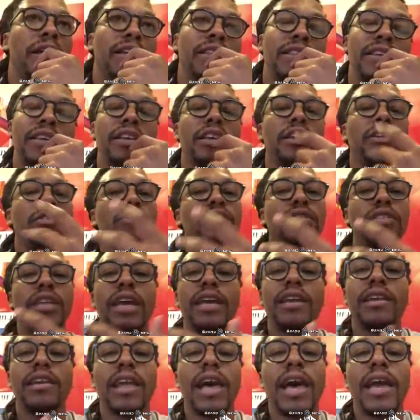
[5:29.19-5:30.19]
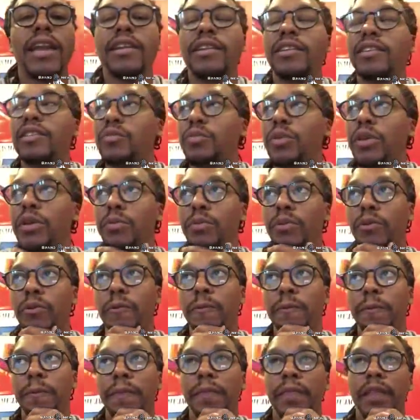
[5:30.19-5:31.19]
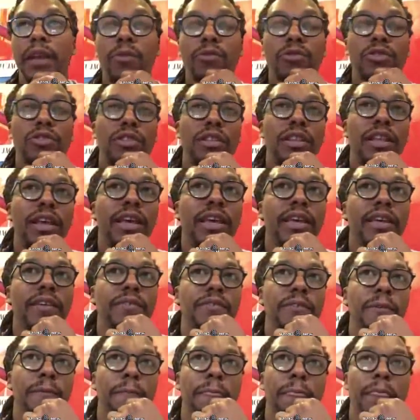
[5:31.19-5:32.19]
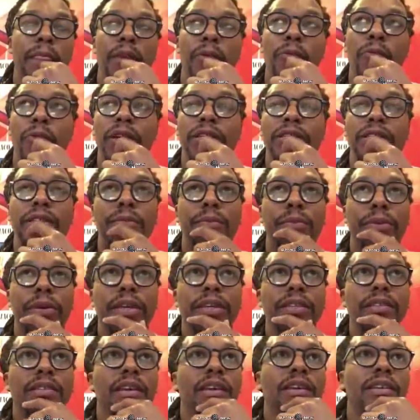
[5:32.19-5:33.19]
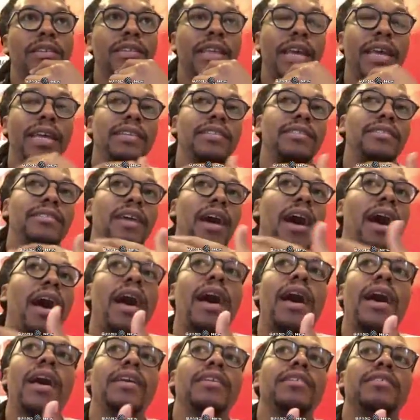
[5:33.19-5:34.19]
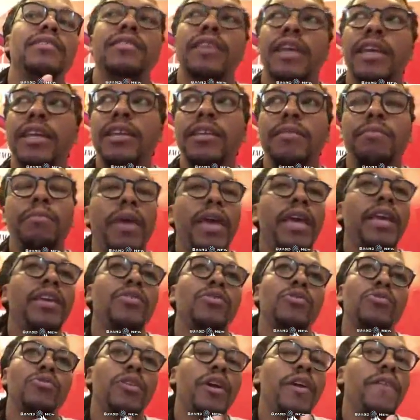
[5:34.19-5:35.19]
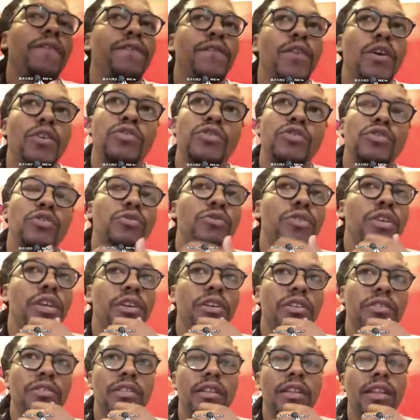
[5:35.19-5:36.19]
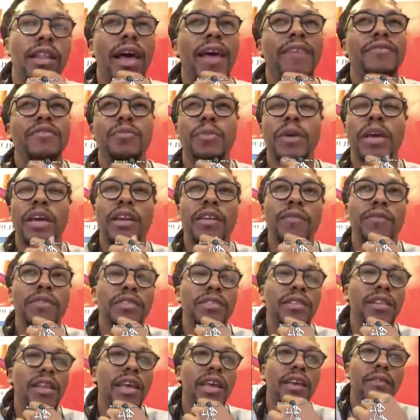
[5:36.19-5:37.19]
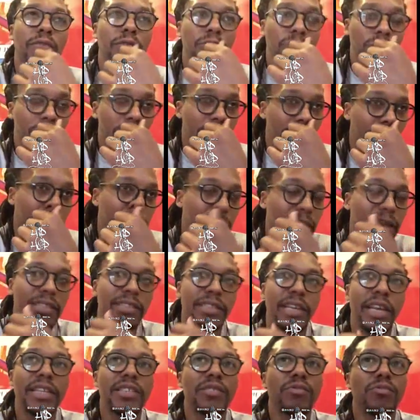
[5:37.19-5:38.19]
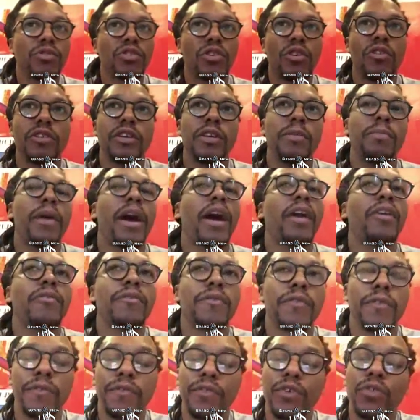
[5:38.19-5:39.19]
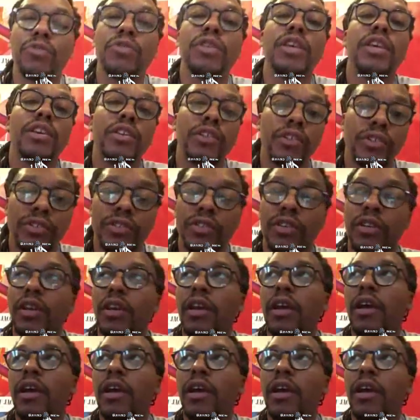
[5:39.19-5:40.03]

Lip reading: And then understand a lot of these people that were slaves, rest in peace, they died. They didn't make it through their first 2 years. The lifespan of a slave, once you hit a plantation, was only a matter of a few years.